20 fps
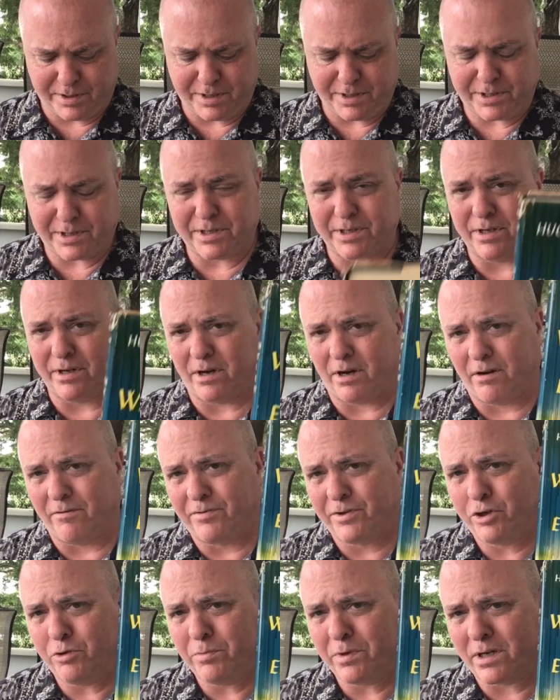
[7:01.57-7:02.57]
edition
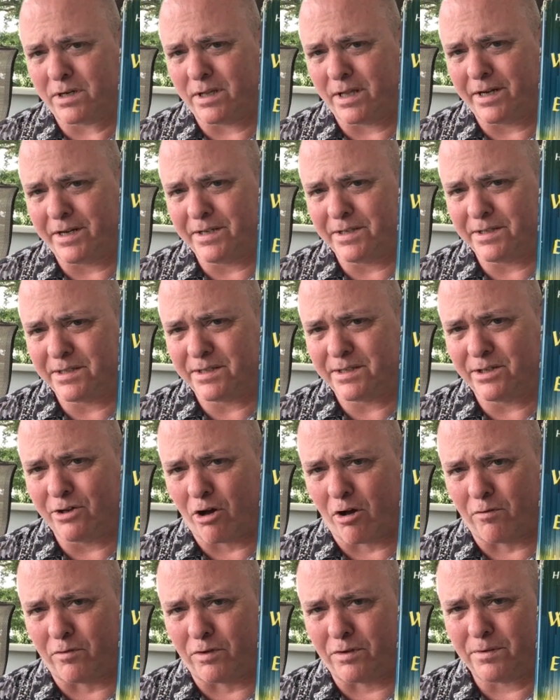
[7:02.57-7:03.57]
of Hugh MacLennan's
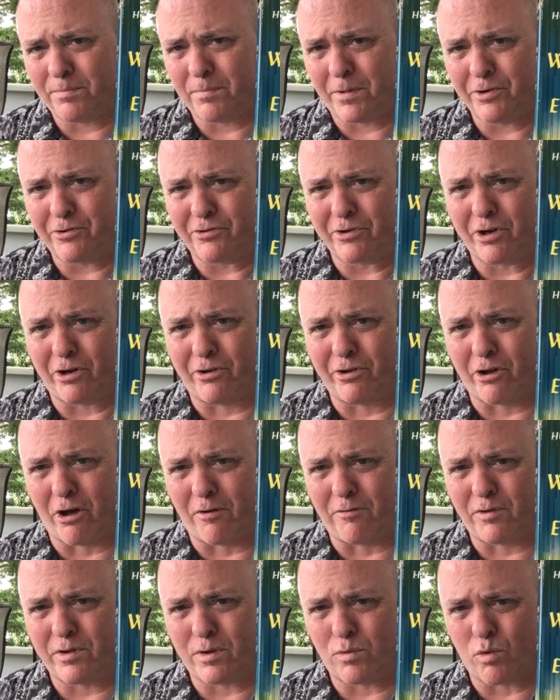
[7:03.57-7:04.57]
novel, Montreal
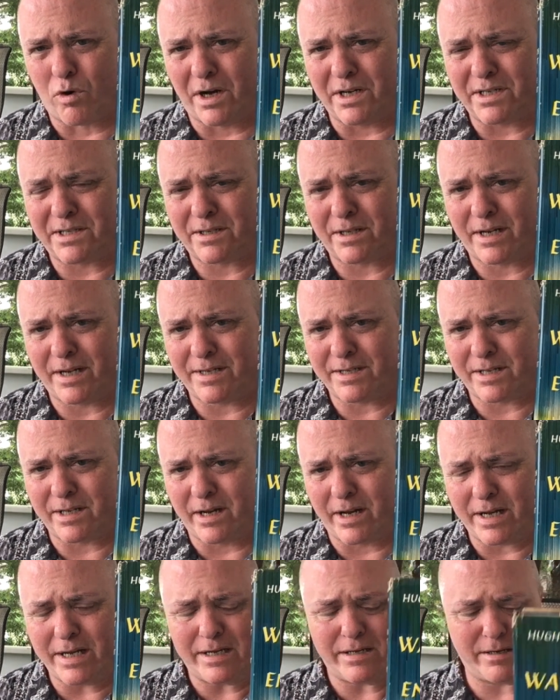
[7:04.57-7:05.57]
novel, The Watch That Ends the
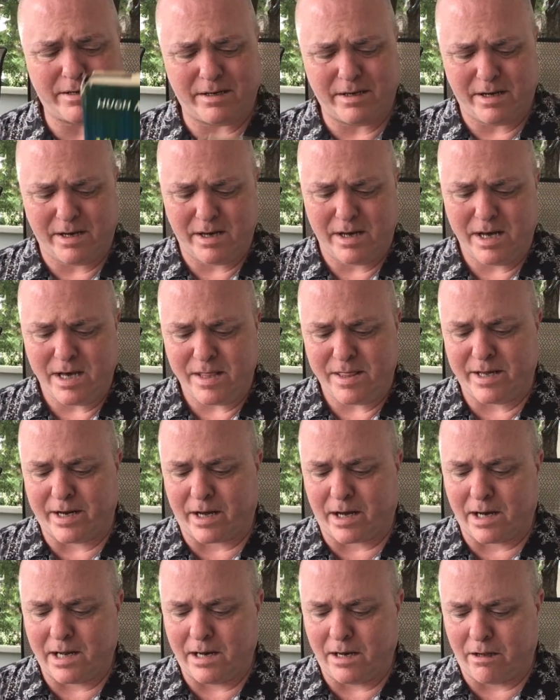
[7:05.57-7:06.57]
Night, that
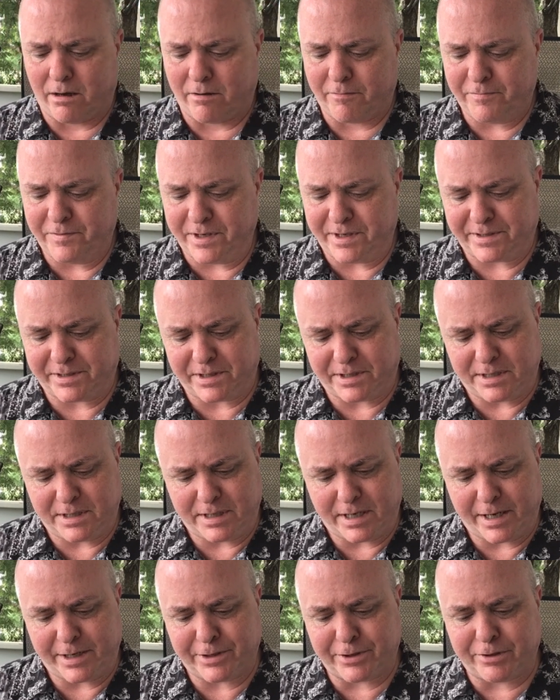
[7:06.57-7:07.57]
I loved as a
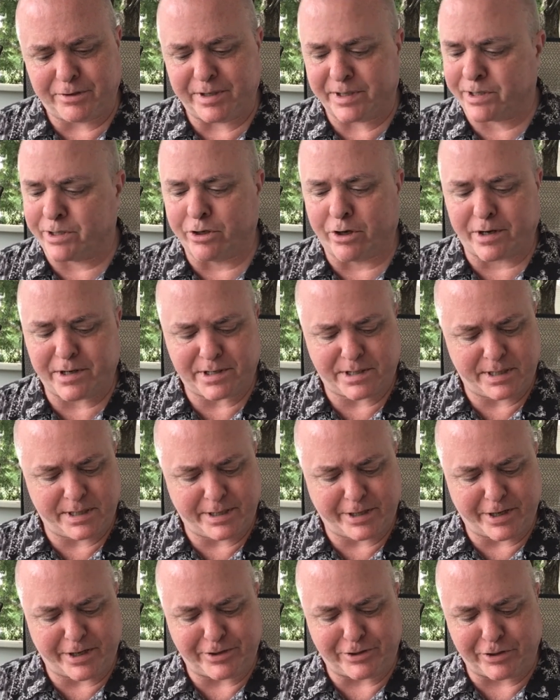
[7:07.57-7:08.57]
teenager. It's not a
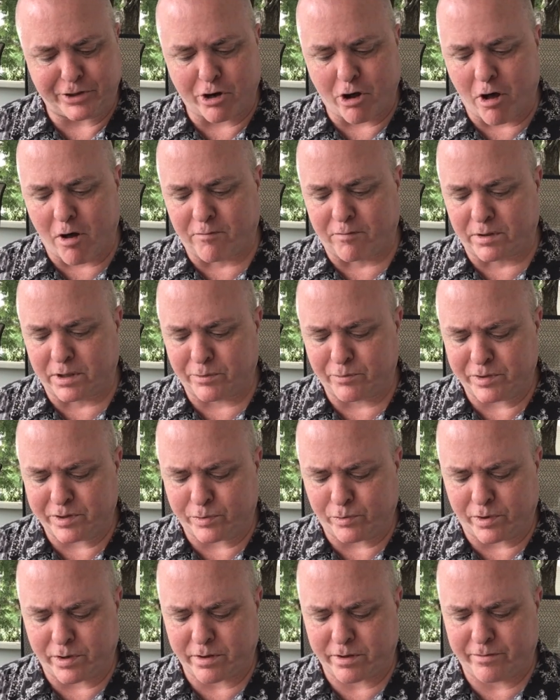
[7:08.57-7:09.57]
teenager novel. It
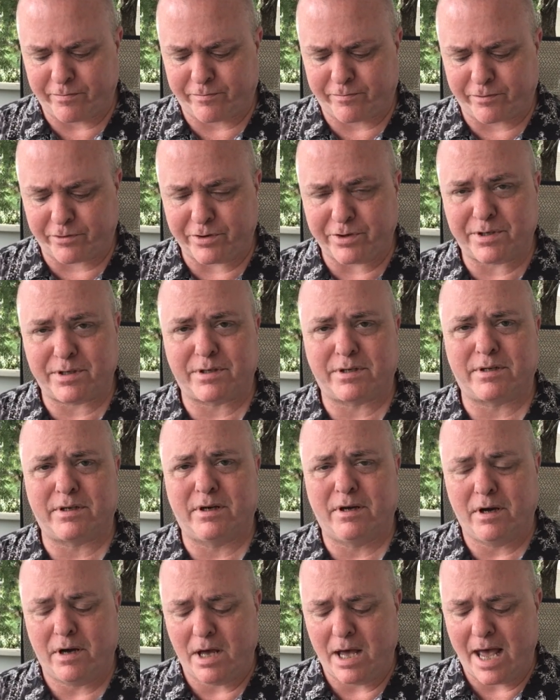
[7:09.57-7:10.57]
was one of the first
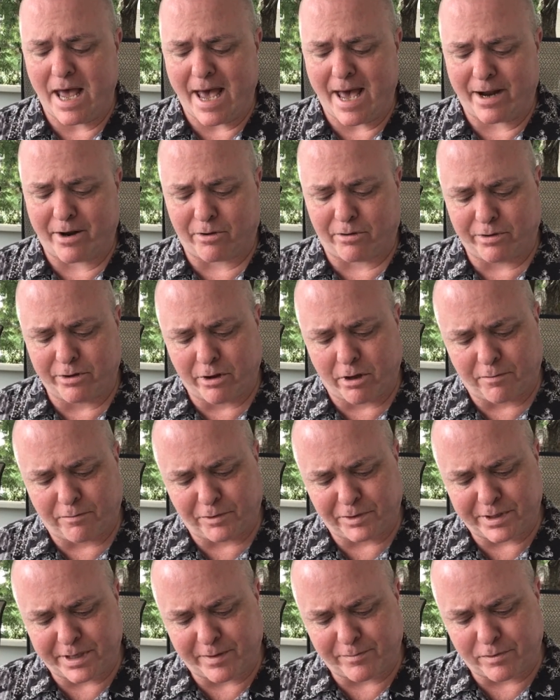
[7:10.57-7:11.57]
adult
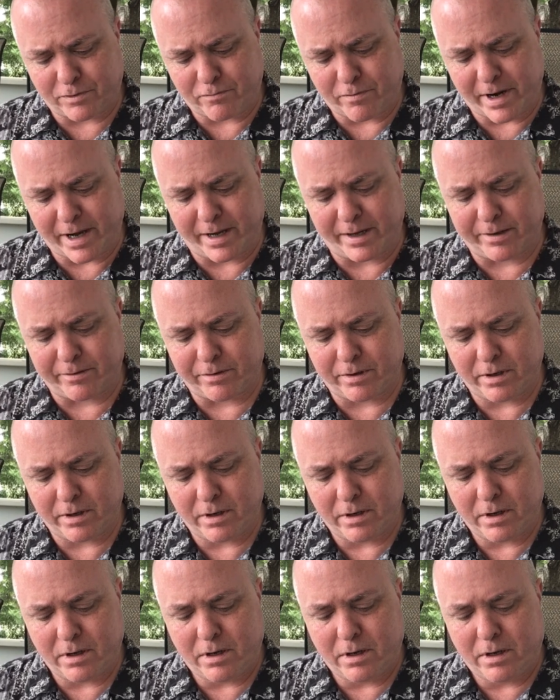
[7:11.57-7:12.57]
novels I ever read.
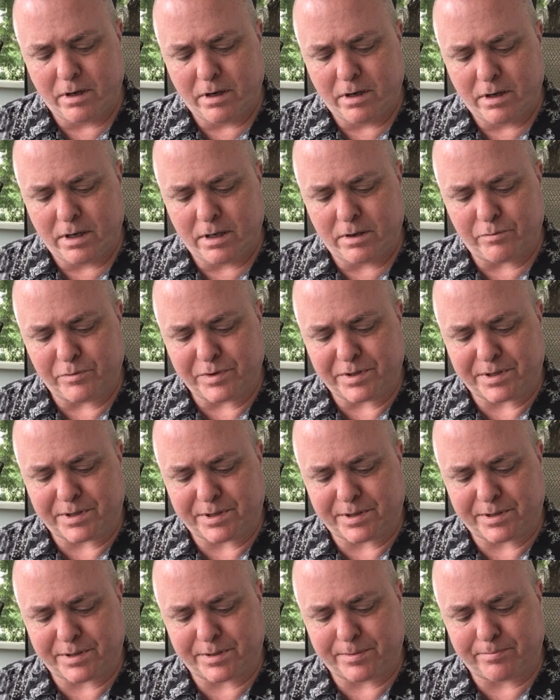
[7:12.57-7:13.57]
It
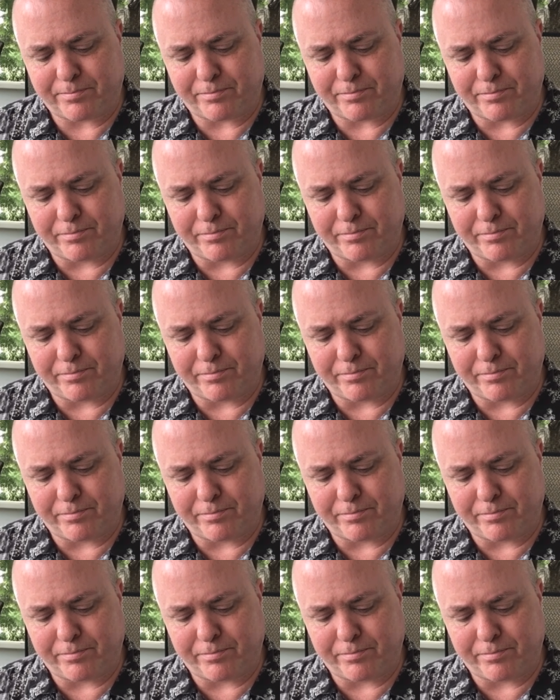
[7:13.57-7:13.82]
was